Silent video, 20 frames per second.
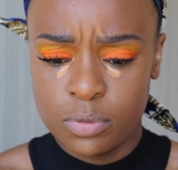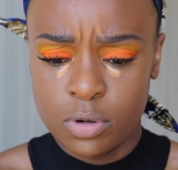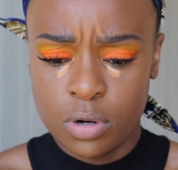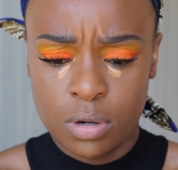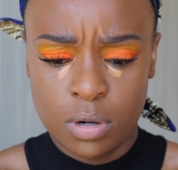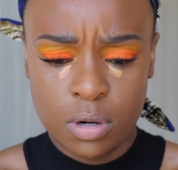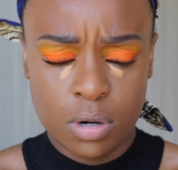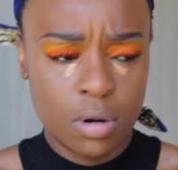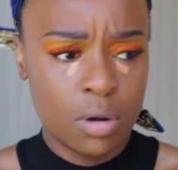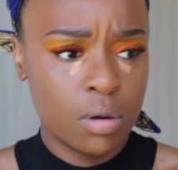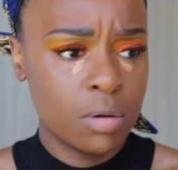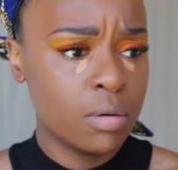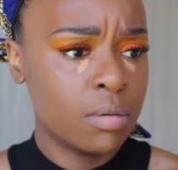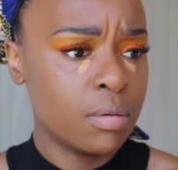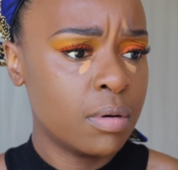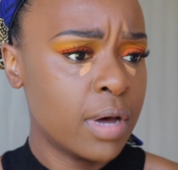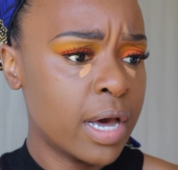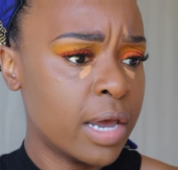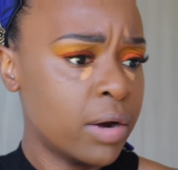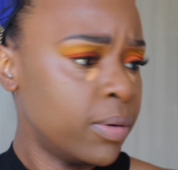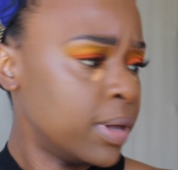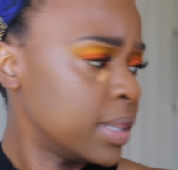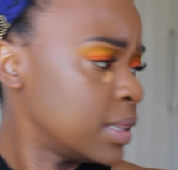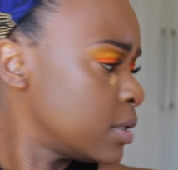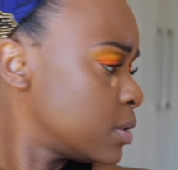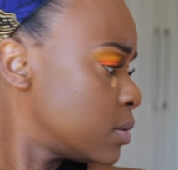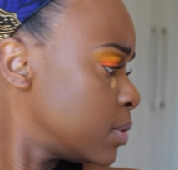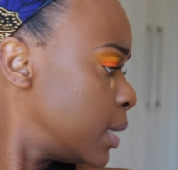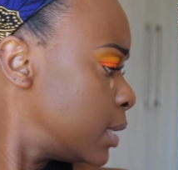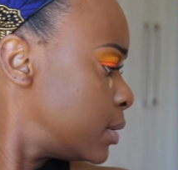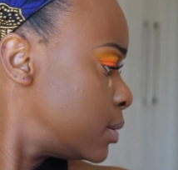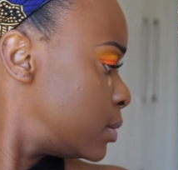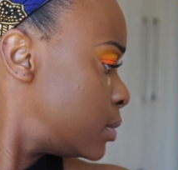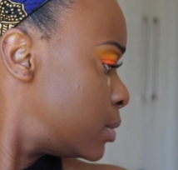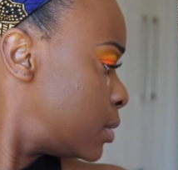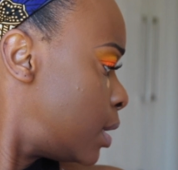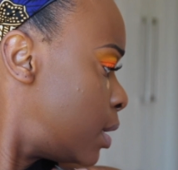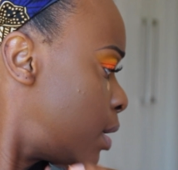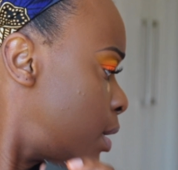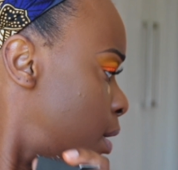No, I don't want this
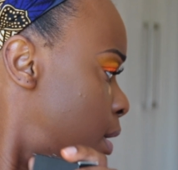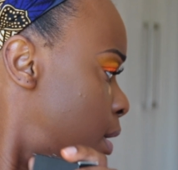one.